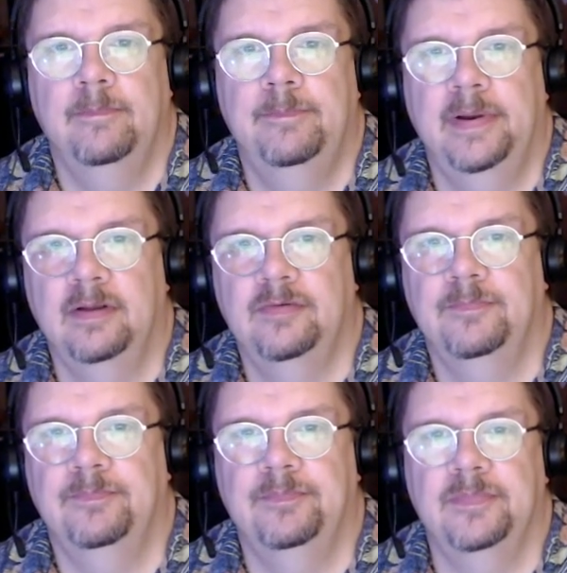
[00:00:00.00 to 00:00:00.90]
But
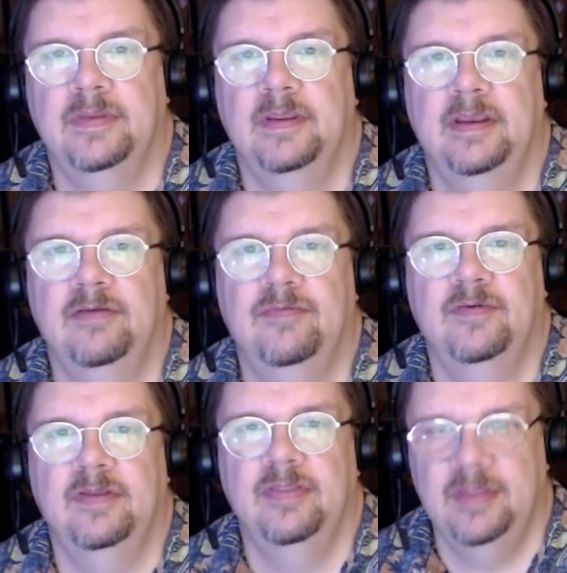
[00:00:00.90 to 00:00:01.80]

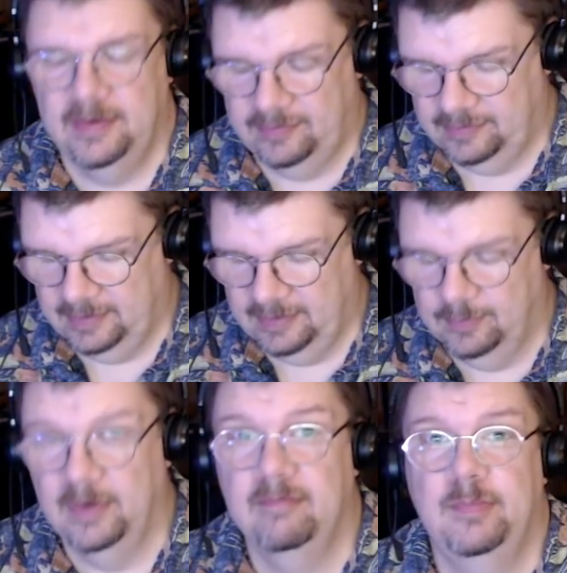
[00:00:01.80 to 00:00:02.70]
if this is
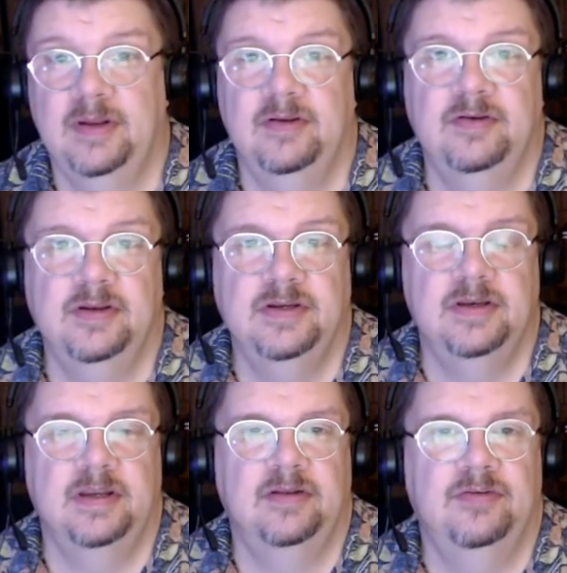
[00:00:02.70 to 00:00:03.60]
my repeated
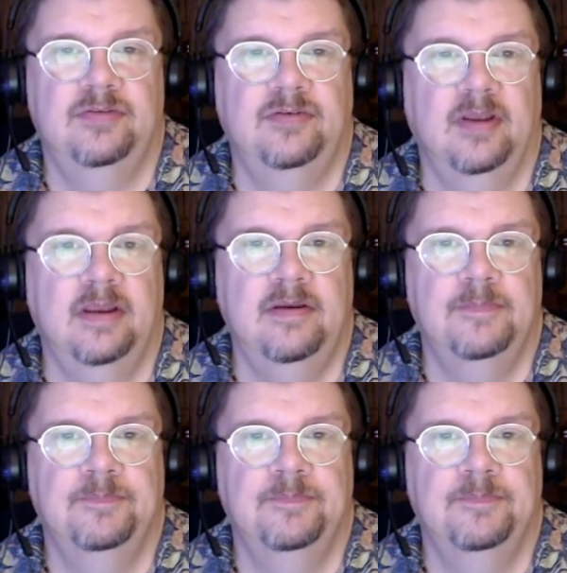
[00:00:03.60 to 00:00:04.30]
digit instead,